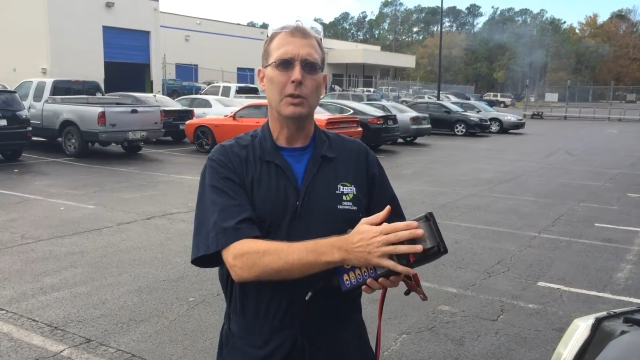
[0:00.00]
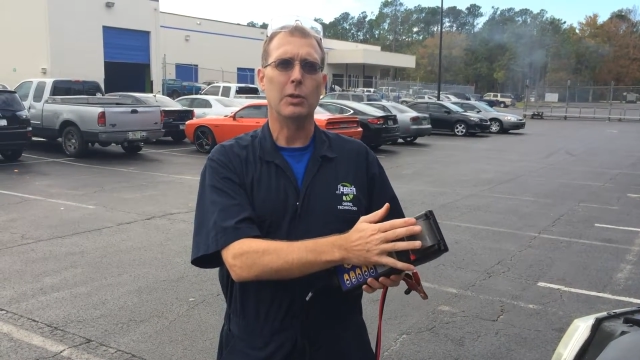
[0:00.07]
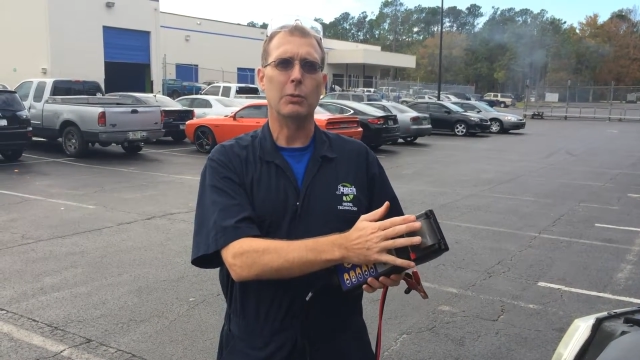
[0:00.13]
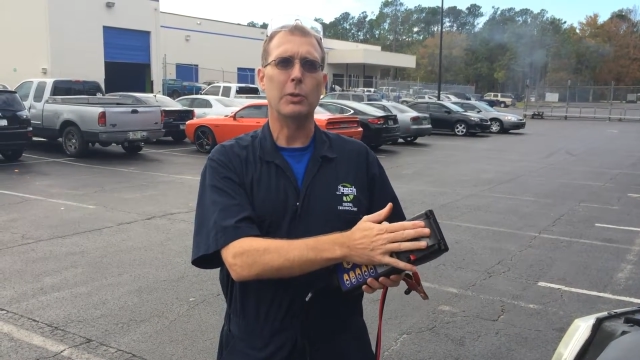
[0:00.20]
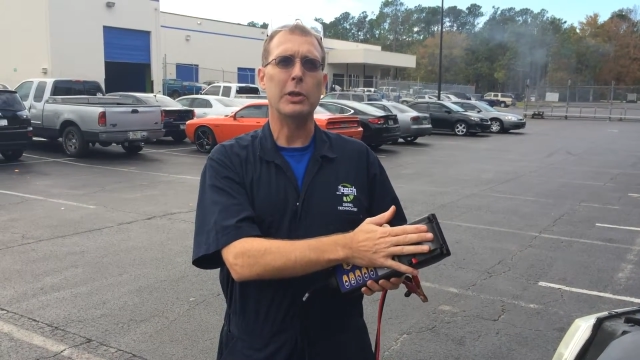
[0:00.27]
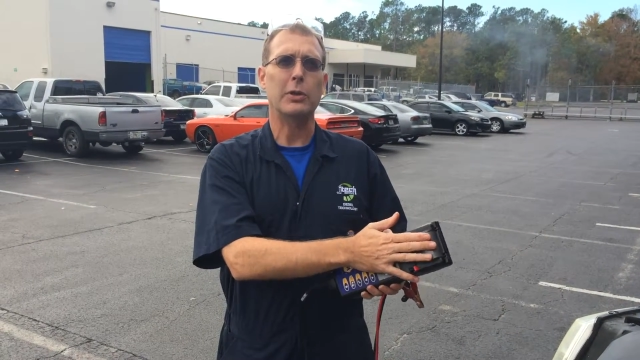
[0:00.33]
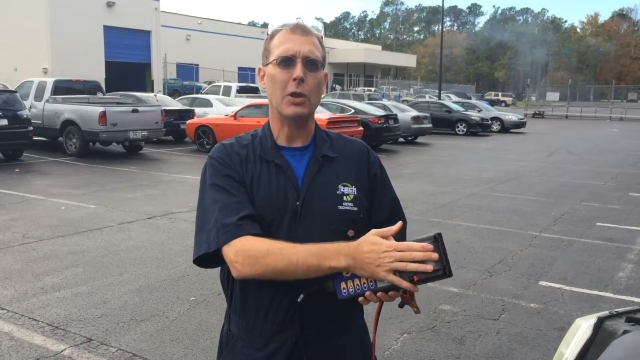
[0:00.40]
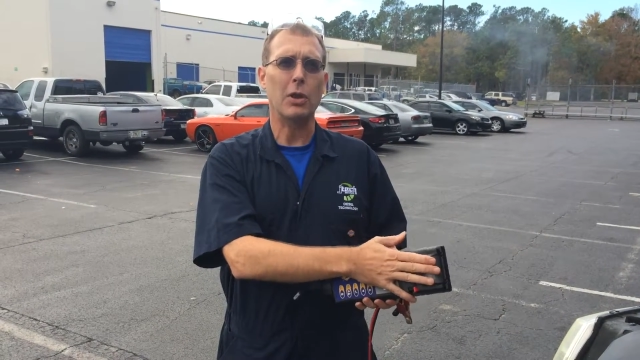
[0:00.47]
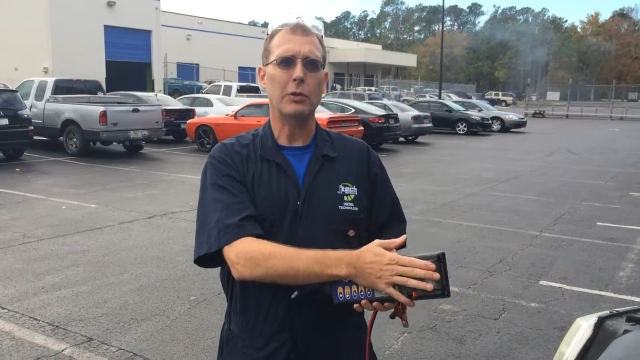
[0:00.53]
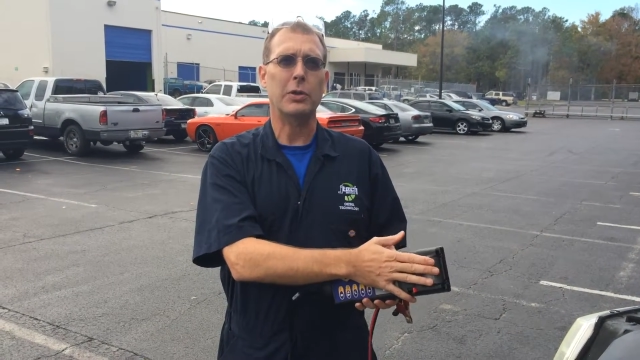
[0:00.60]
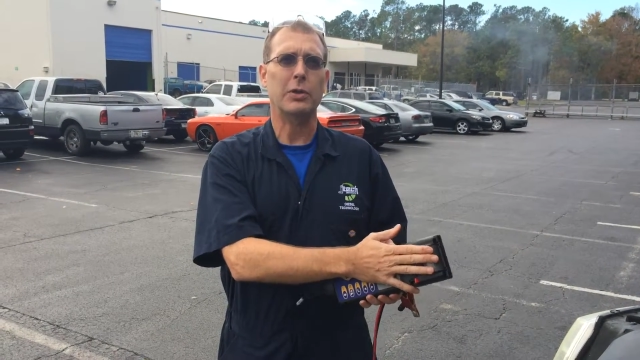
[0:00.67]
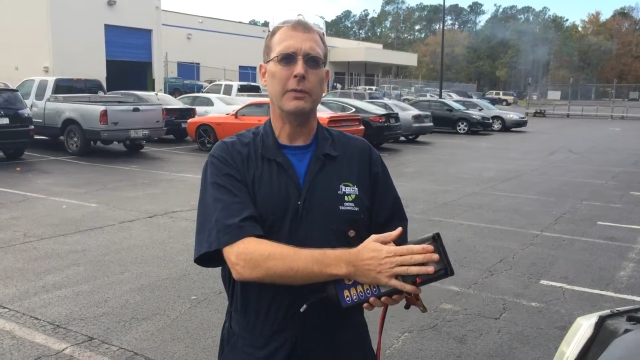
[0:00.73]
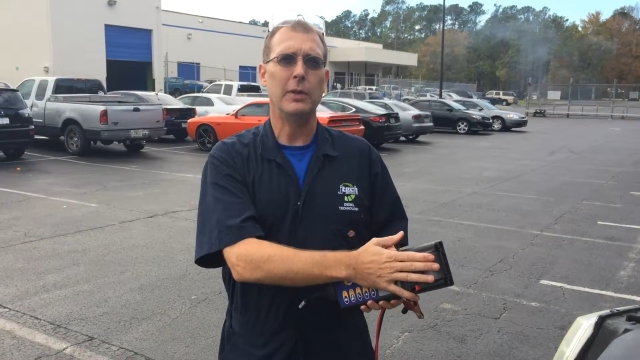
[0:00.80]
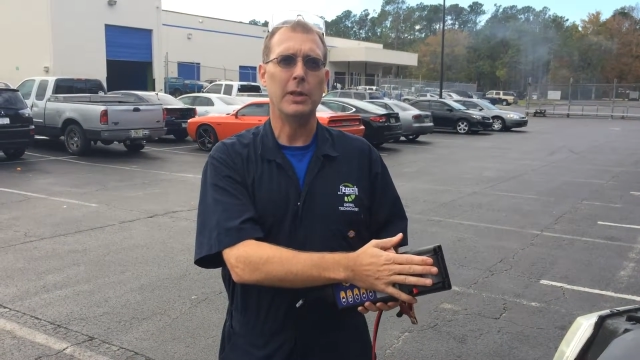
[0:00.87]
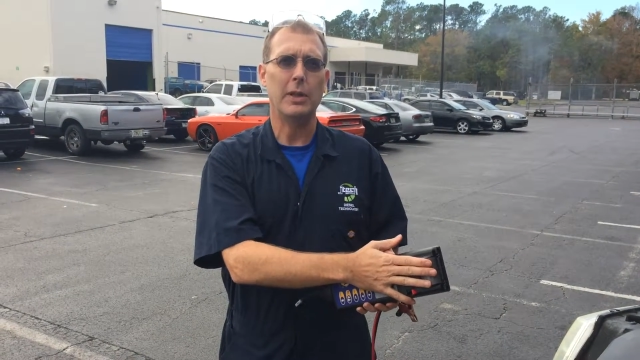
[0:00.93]
the
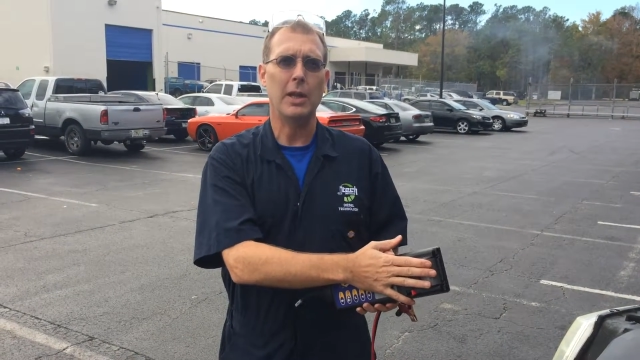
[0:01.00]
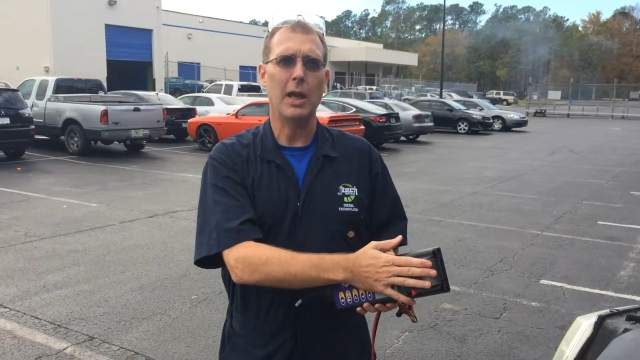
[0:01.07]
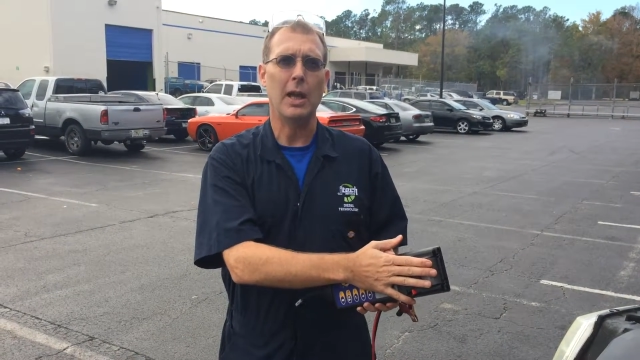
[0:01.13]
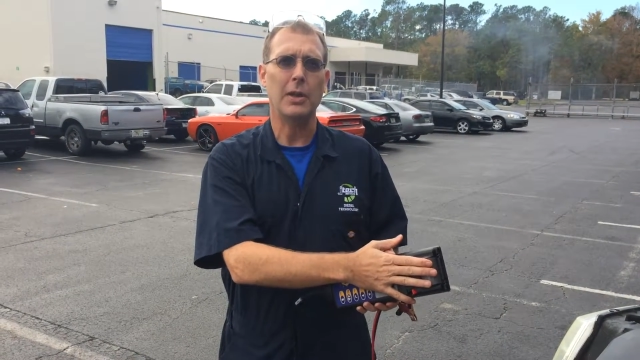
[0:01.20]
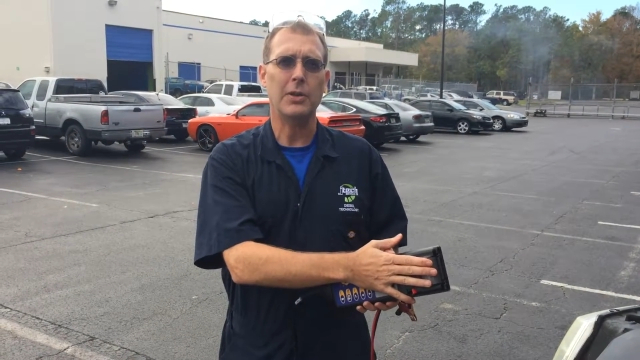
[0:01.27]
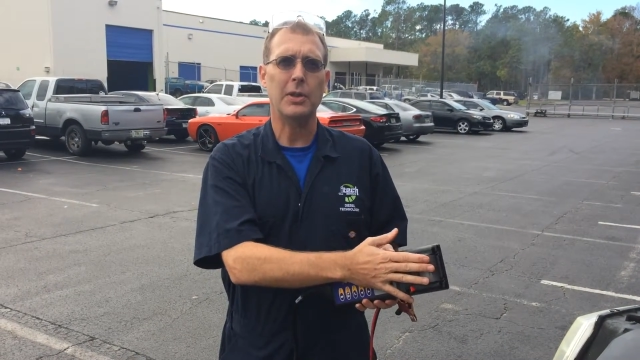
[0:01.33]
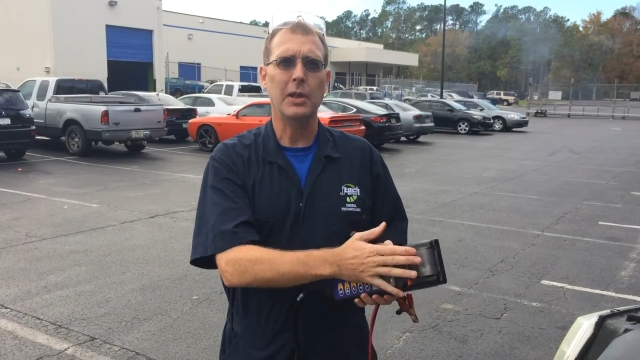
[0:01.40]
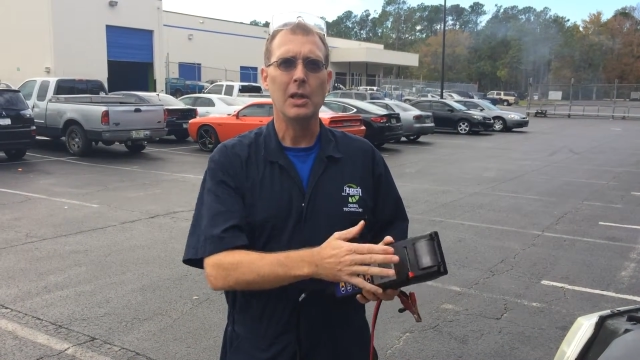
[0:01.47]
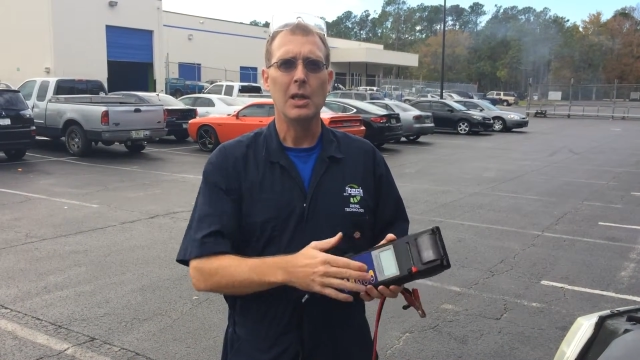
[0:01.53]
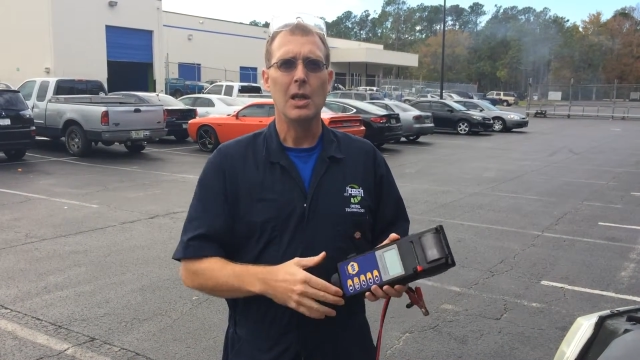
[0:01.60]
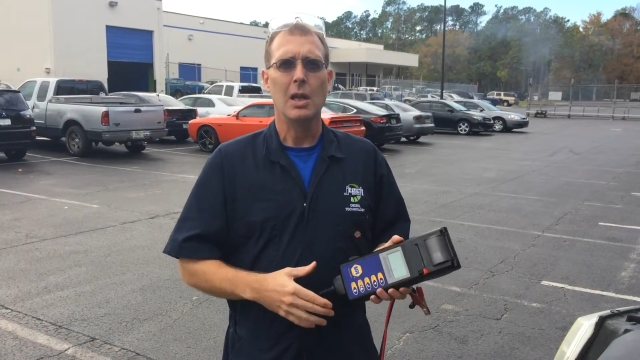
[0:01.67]
results of the test.